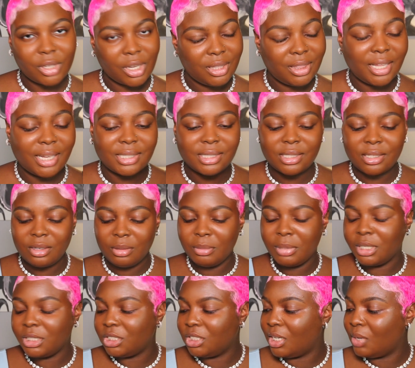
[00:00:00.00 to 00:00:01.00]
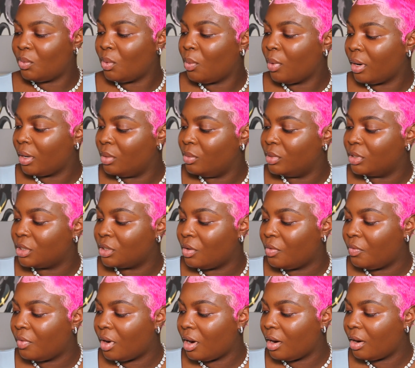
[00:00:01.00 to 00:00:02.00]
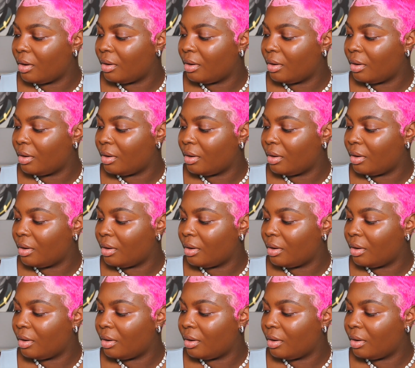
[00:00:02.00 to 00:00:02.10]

that's the complexion that we're working with so far.